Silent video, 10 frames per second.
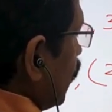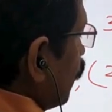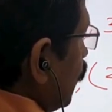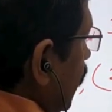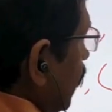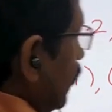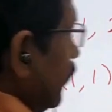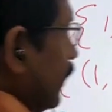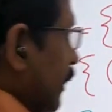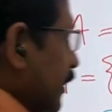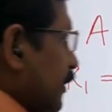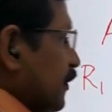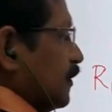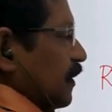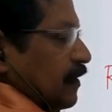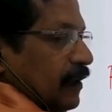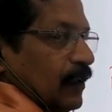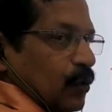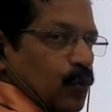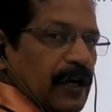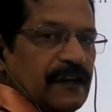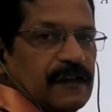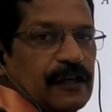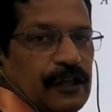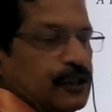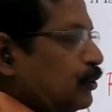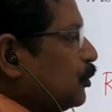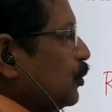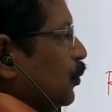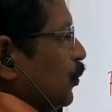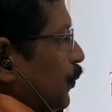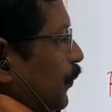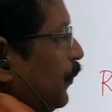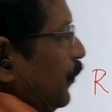because one here in this set 1 is related to 2,